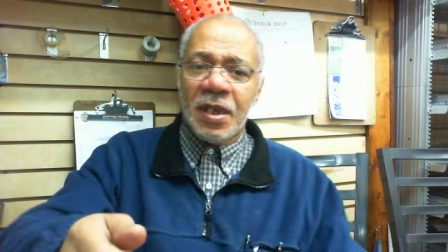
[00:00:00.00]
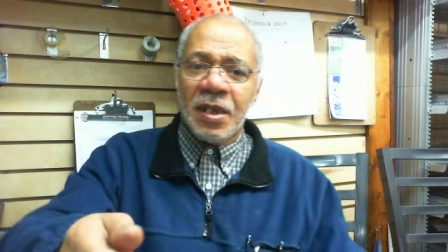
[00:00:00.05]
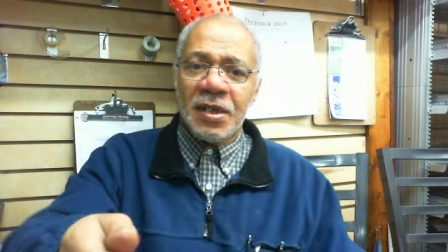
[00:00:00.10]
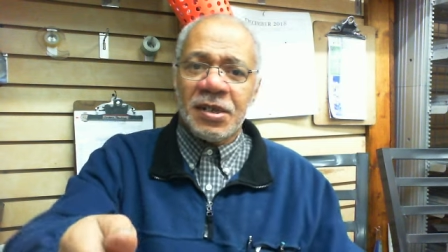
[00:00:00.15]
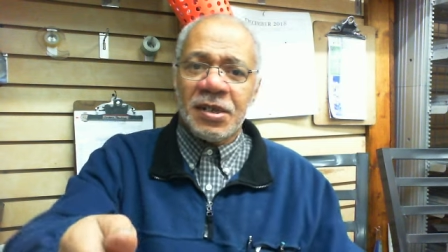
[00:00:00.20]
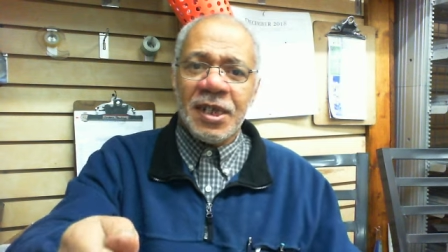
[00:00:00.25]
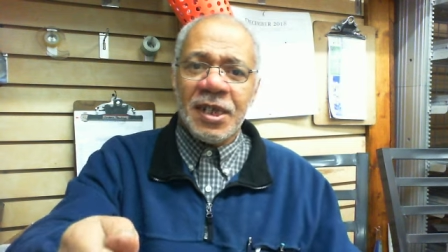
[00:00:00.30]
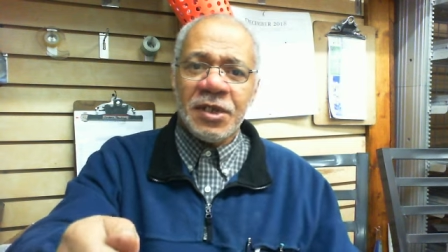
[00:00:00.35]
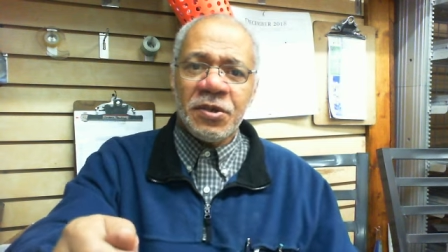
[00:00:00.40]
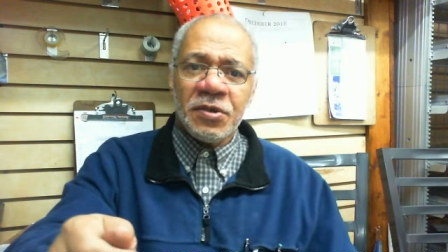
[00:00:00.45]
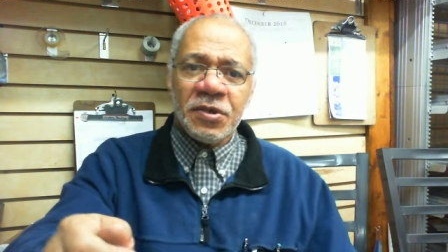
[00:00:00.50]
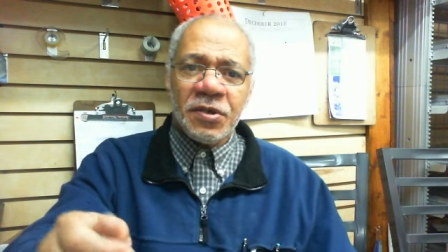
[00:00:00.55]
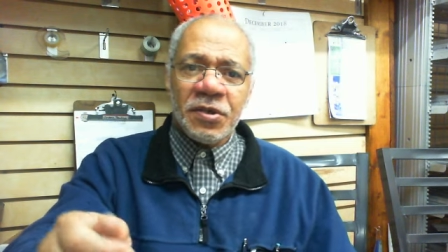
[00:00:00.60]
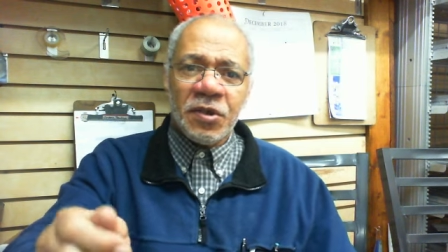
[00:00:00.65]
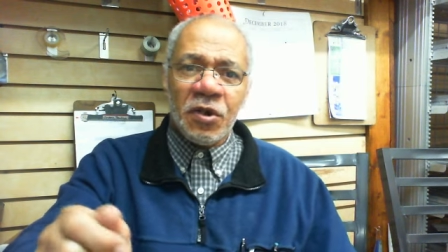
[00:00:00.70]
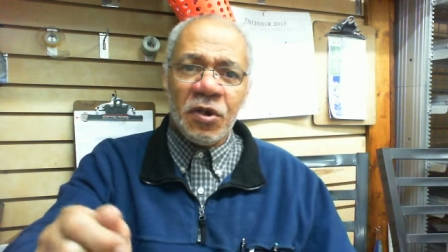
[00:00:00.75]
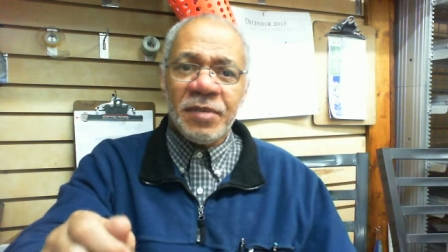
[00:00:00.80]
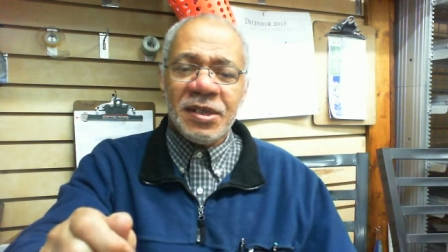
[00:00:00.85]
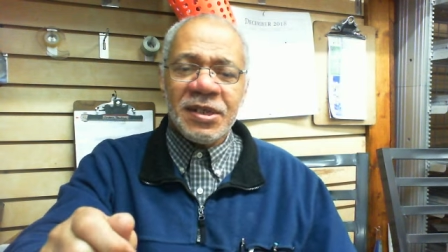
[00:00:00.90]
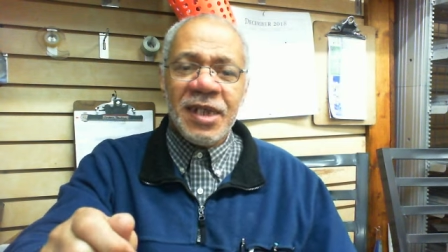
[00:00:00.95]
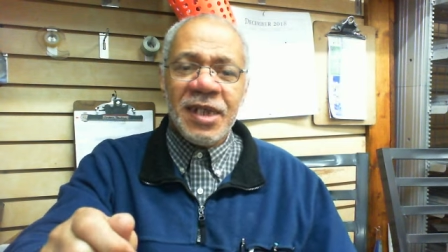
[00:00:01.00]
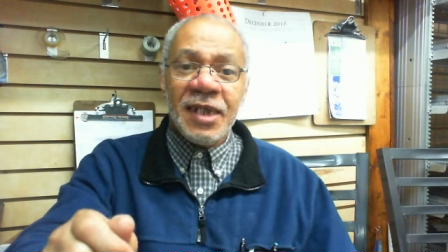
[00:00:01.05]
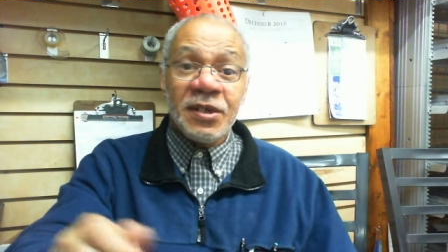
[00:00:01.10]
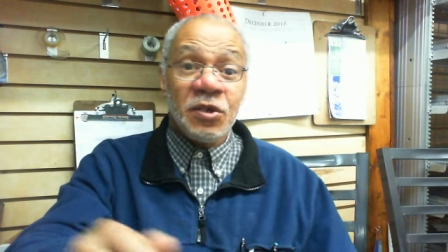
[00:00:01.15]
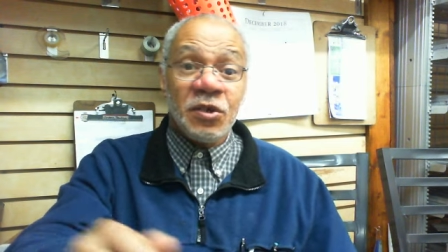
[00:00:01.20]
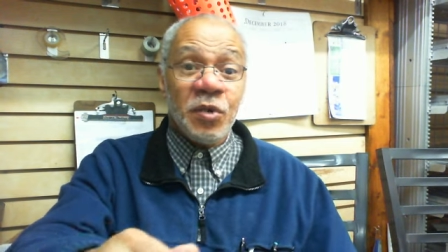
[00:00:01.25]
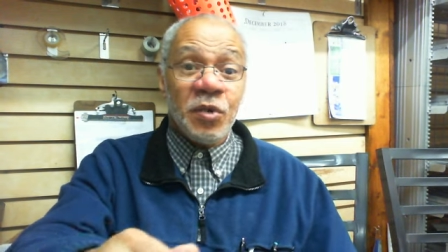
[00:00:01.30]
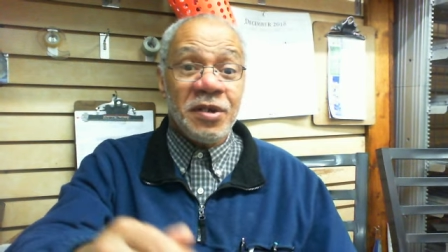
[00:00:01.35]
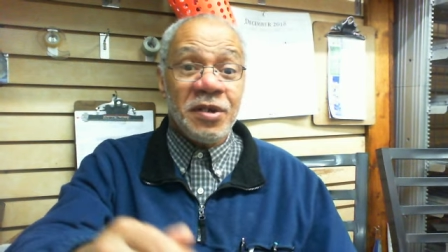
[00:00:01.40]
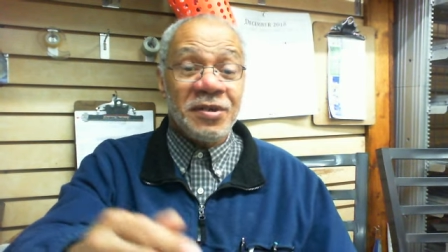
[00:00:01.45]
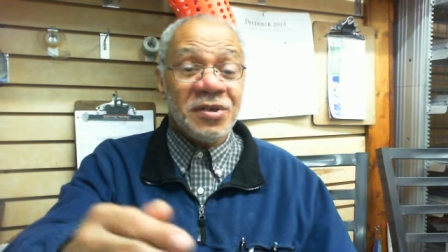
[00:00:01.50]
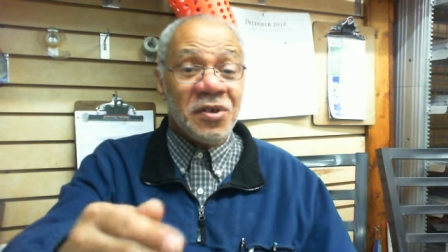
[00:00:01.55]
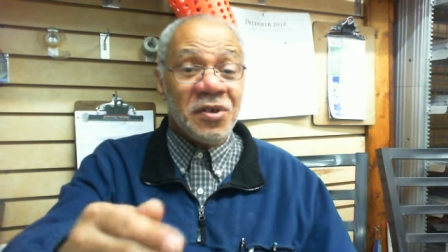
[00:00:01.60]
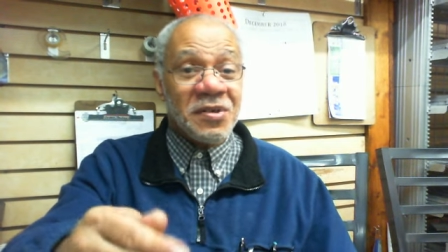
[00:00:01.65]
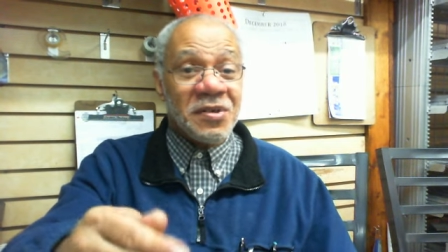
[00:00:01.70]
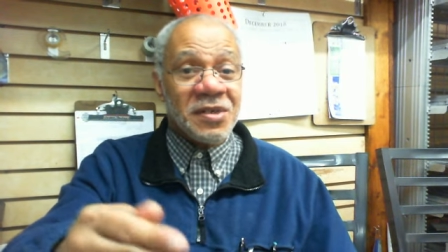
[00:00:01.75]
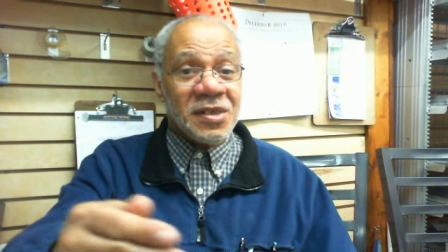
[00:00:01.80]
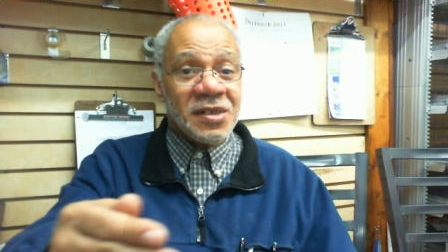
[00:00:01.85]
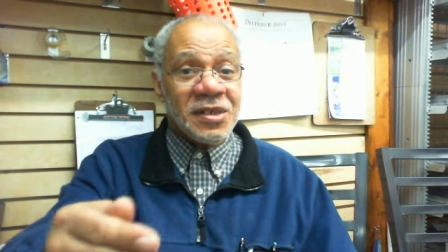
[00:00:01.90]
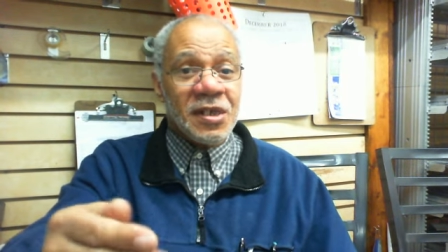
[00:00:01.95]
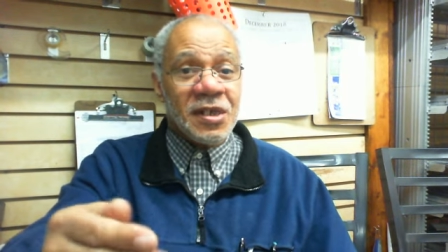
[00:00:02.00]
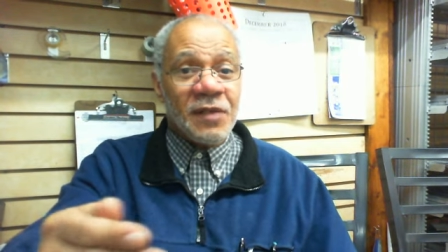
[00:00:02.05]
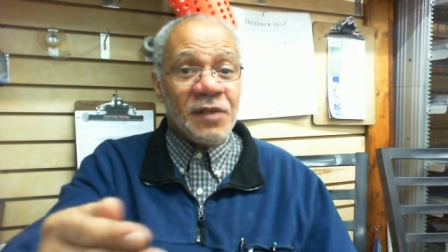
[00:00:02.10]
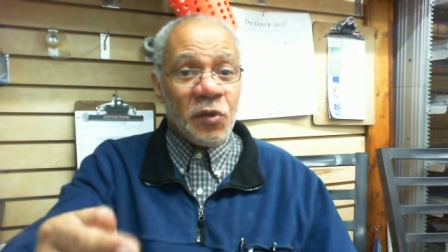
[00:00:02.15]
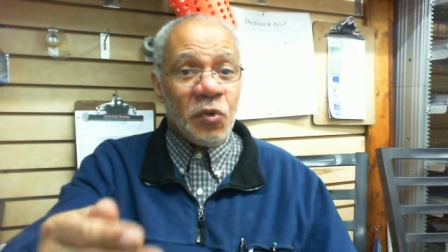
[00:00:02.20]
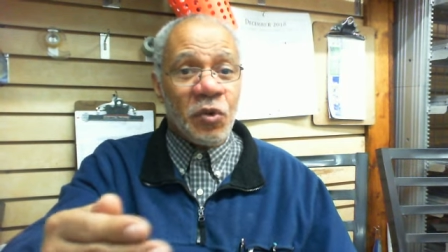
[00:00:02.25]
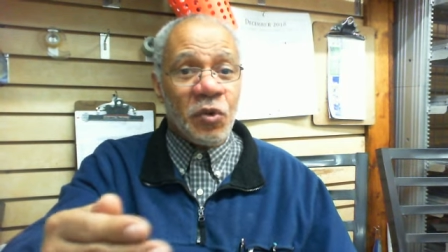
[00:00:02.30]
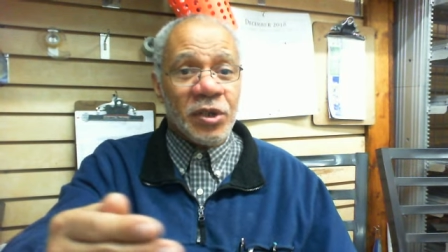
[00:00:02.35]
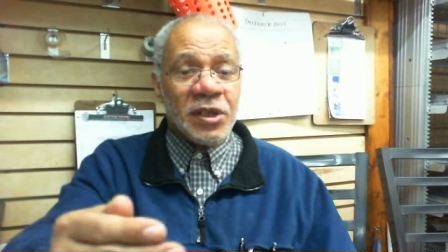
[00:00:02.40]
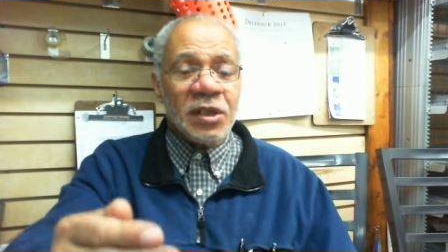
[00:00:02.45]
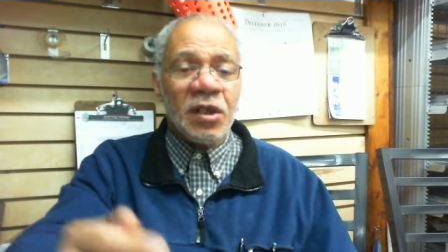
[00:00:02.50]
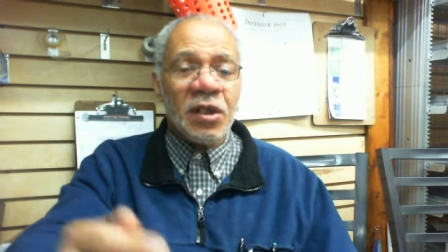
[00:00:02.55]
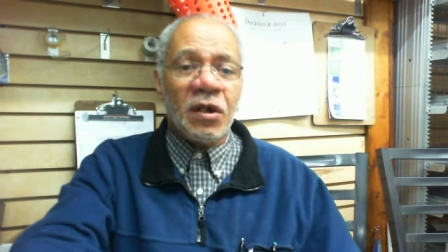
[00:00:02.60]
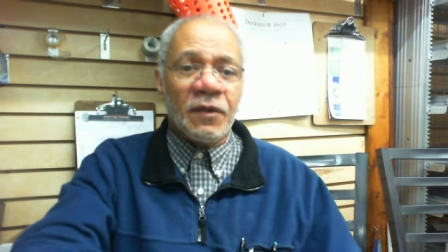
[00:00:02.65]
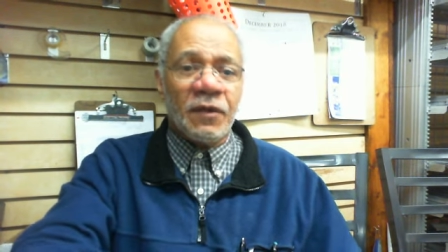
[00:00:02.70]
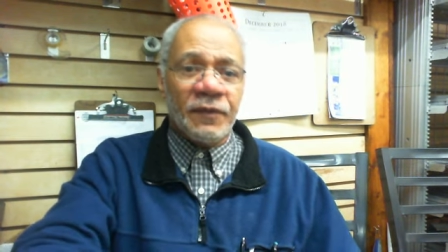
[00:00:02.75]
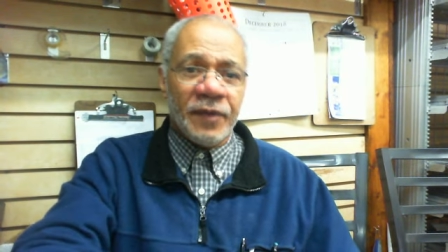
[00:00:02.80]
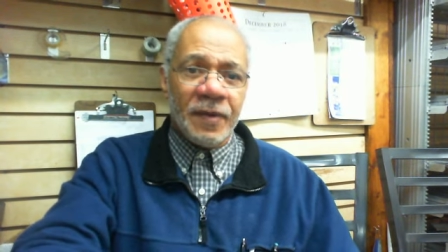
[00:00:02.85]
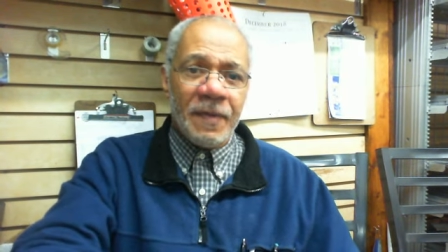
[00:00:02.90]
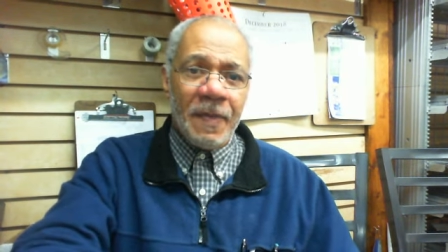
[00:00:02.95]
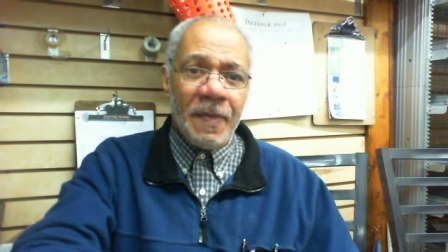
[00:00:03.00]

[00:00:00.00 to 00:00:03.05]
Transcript: Set your thermostat to where it turns itself on and off.